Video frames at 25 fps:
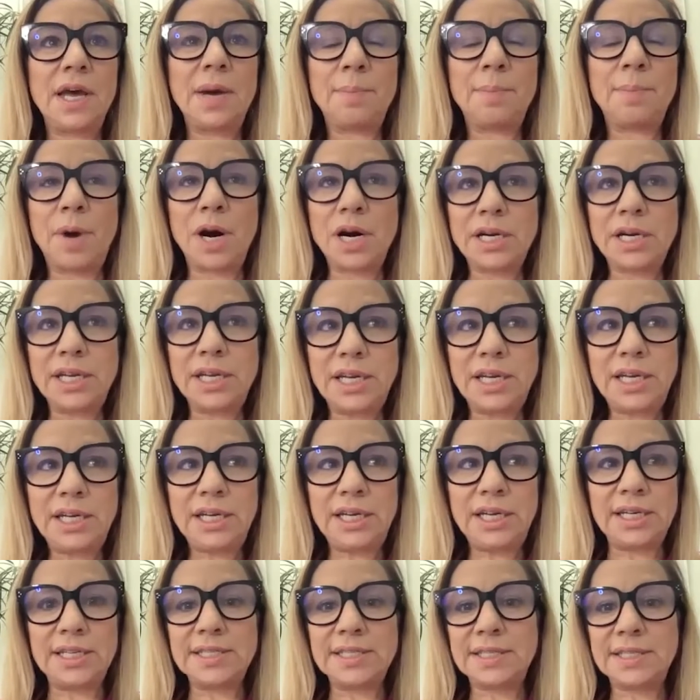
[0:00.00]

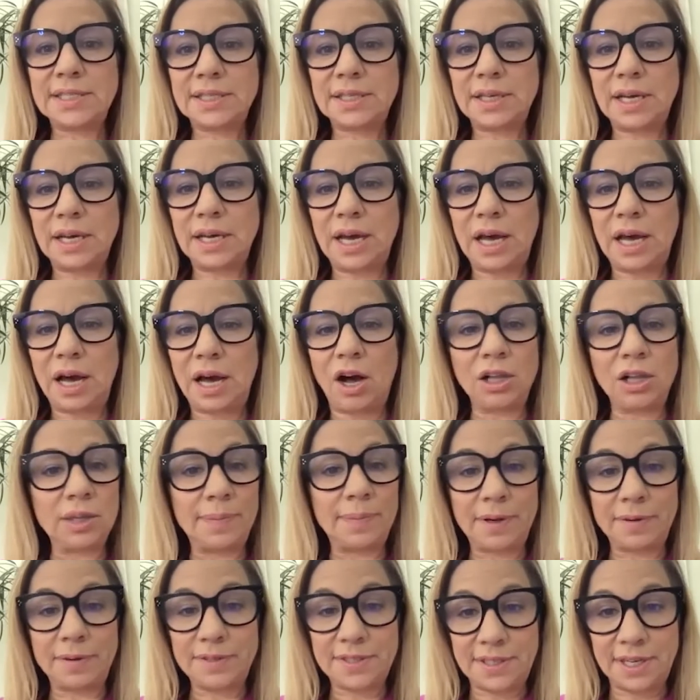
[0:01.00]
Marketing is all
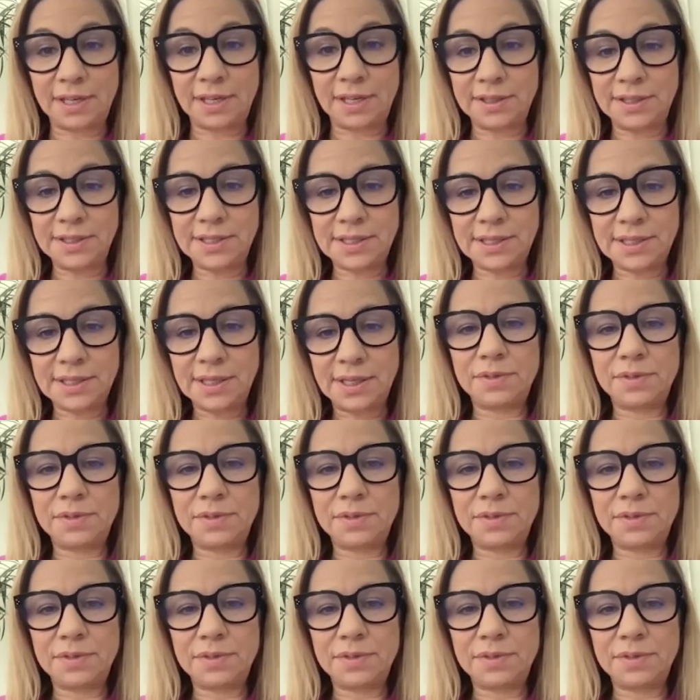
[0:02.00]
about sales.